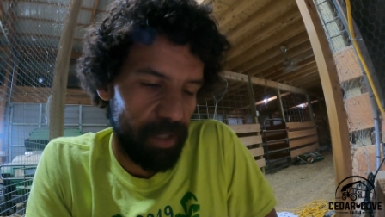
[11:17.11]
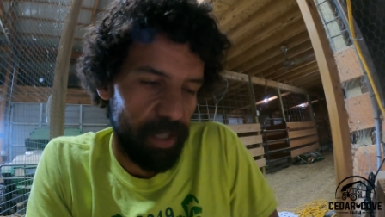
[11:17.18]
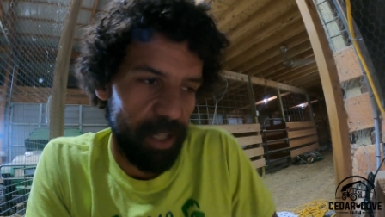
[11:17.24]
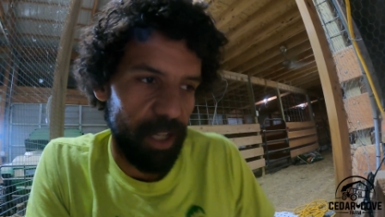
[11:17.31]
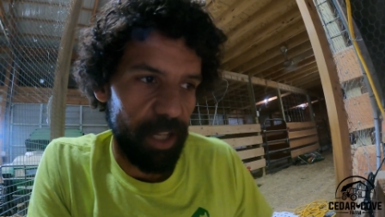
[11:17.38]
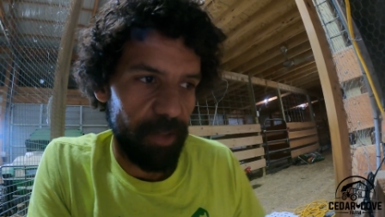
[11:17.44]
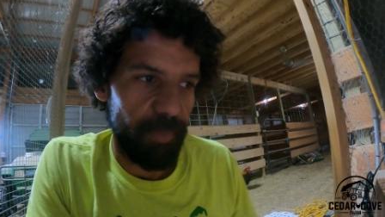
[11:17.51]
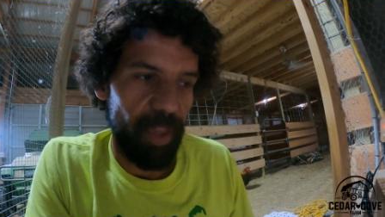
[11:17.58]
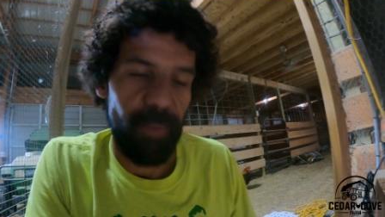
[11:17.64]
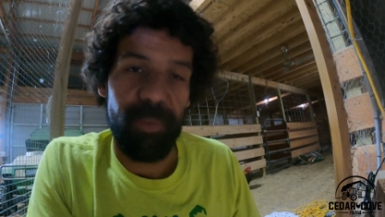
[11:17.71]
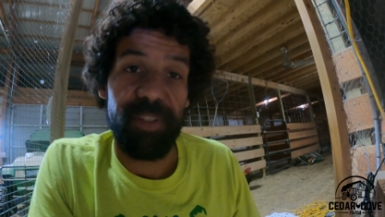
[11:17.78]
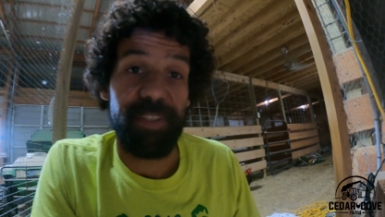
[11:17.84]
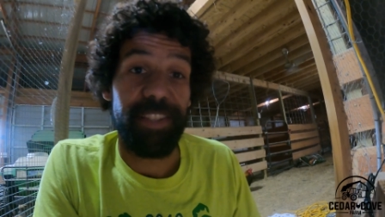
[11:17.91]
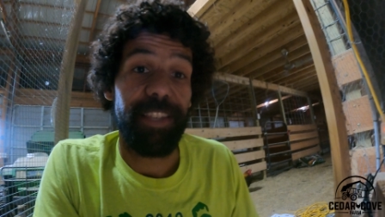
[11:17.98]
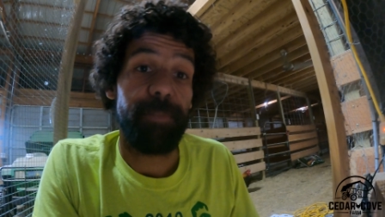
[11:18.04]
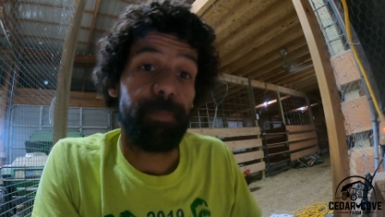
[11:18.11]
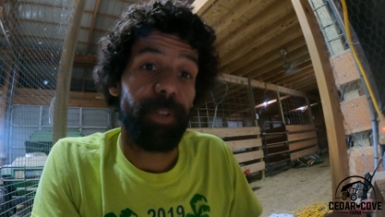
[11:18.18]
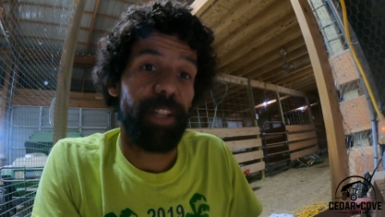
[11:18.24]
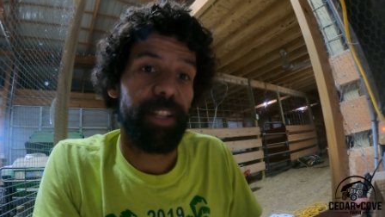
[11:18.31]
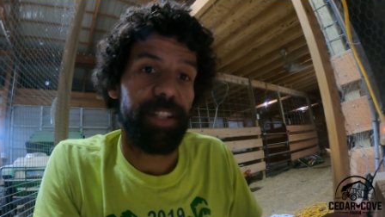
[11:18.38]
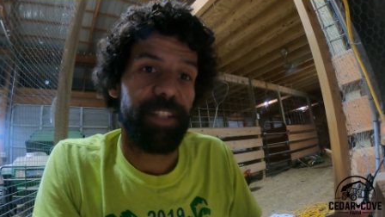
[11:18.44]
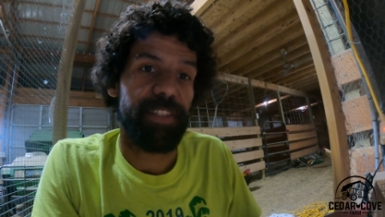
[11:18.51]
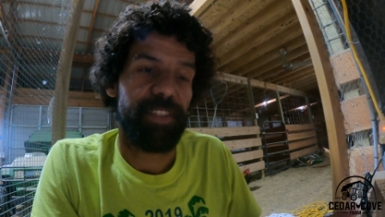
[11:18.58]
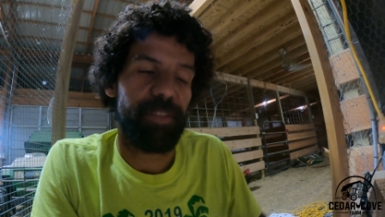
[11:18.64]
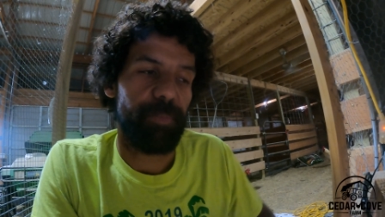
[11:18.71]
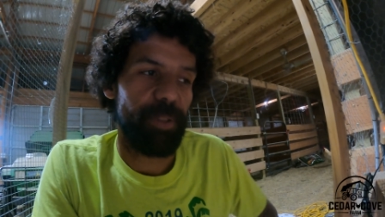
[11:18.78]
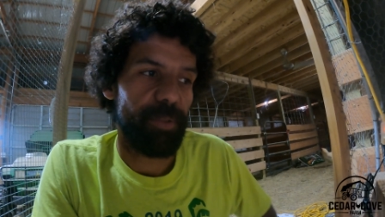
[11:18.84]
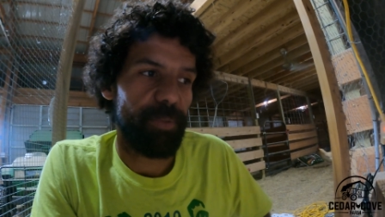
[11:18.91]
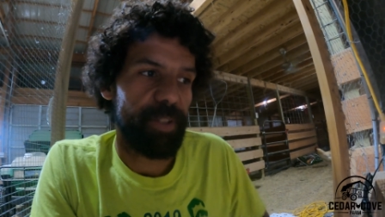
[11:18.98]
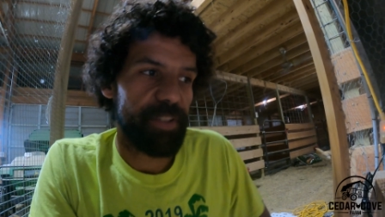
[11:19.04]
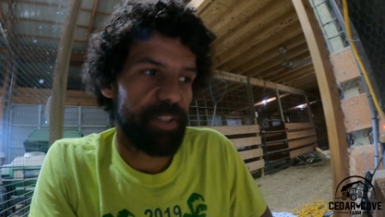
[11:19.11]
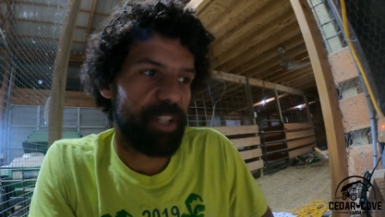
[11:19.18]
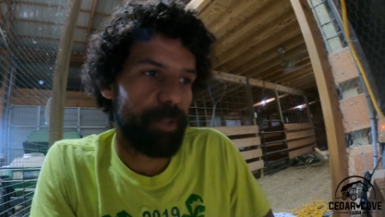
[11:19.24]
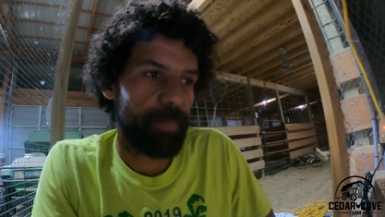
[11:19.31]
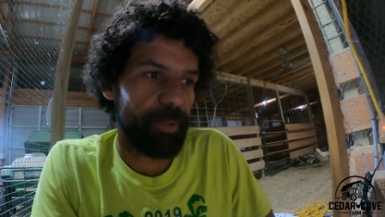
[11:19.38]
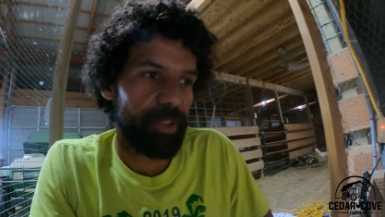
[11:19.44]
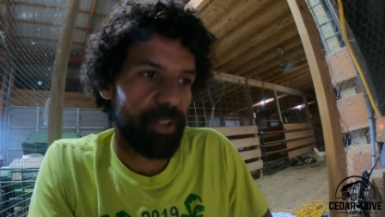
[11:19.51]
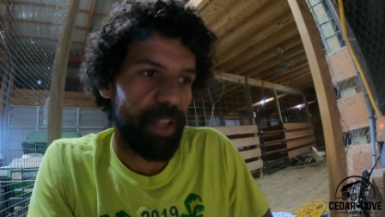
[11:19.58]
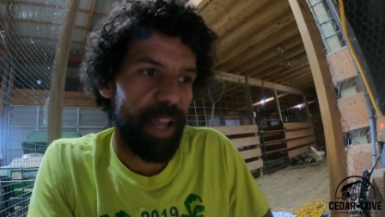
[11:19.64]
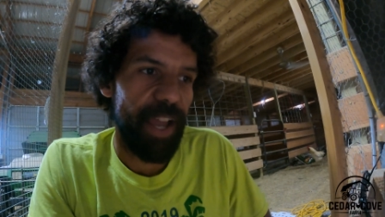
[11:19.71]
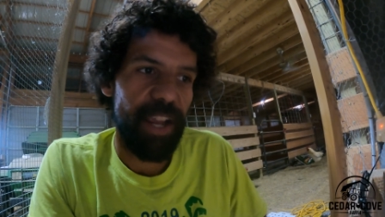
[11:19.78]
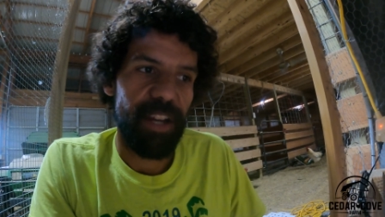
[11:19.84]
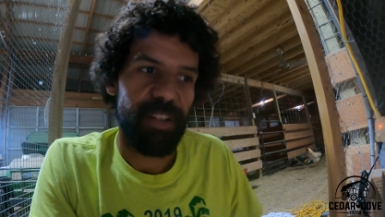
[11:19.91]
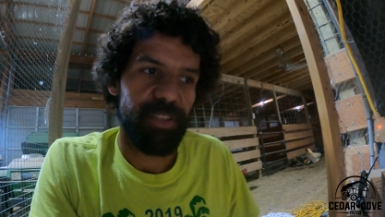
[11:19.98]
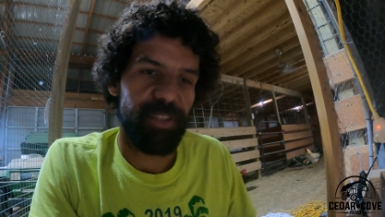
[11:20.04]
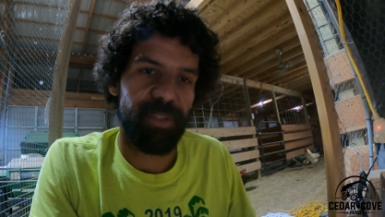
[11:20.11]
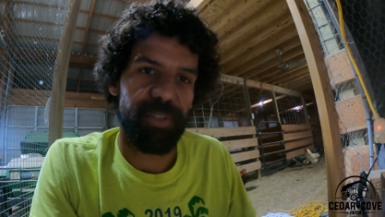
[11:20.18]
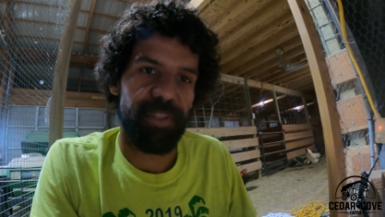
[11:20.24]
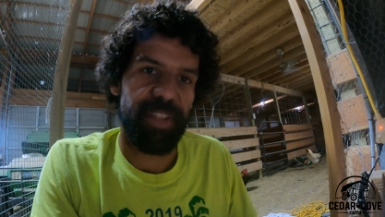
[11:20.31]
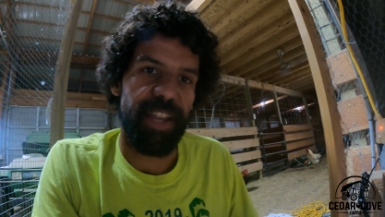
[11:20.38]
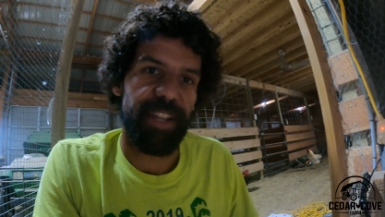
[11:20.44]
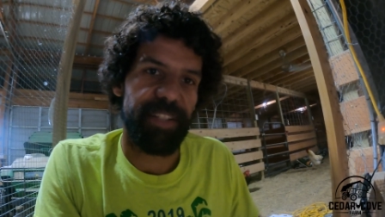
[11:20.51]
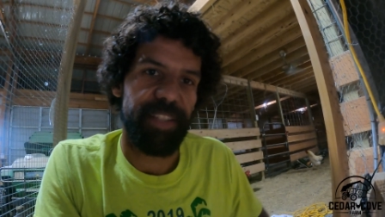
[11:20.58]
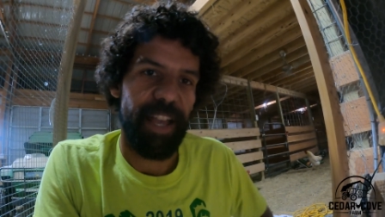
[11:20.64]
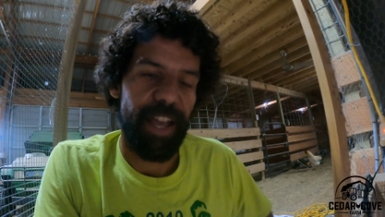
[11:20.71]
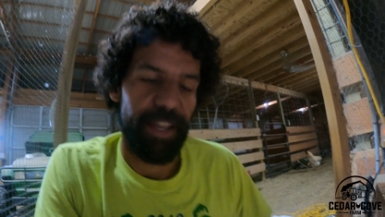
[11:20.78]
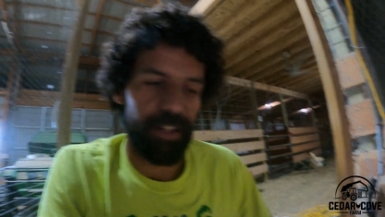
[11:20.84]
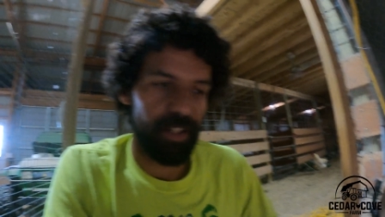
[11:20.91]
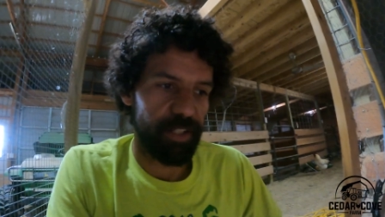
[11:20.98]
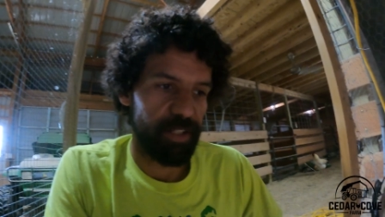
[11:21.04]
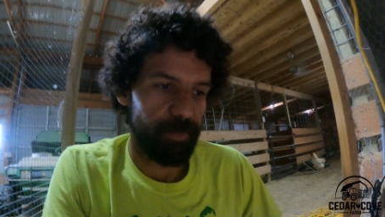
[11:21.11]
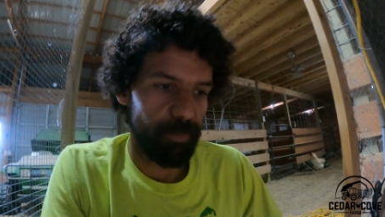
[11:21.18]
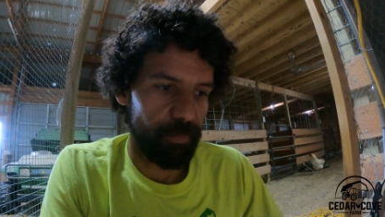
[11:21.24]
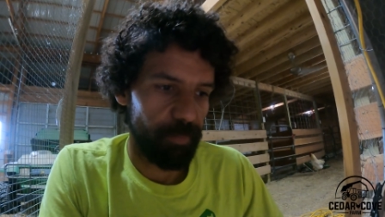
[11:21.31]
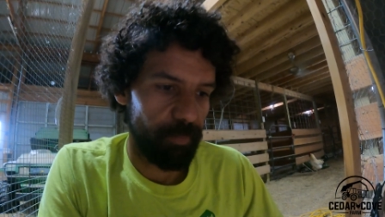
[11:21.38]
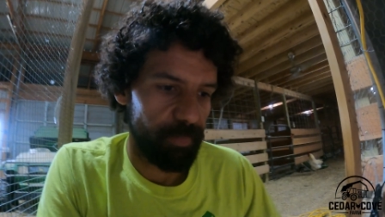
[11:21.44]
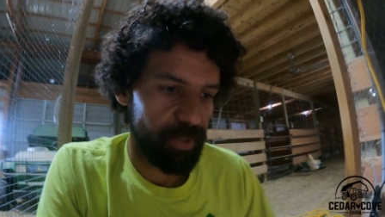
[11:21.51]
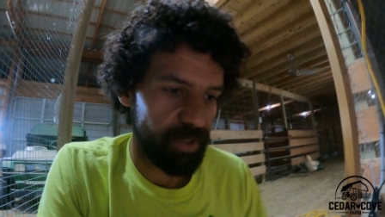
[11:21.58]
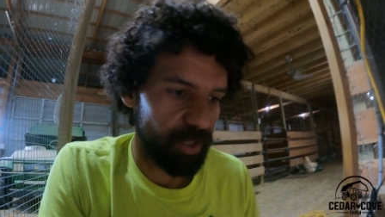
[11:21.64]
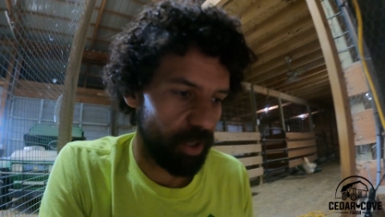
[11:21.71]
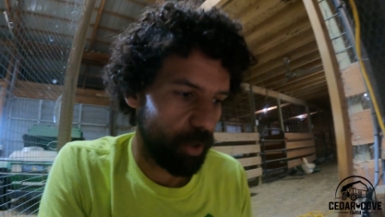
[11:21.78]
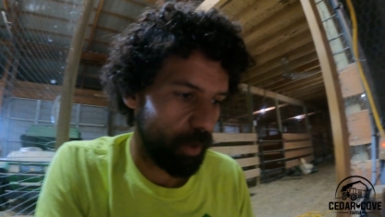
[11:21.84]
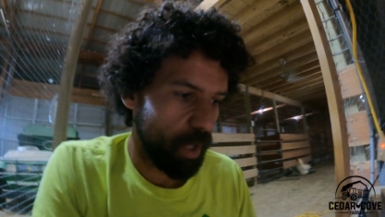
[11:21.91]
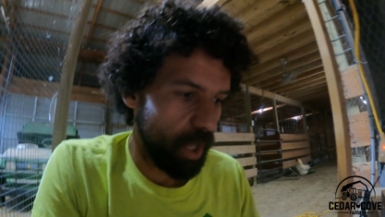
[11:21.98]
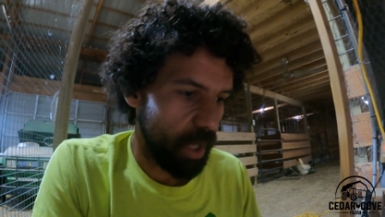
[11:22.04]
That means the heat plate needs to be risen up a little higher so it's not as hot on them. So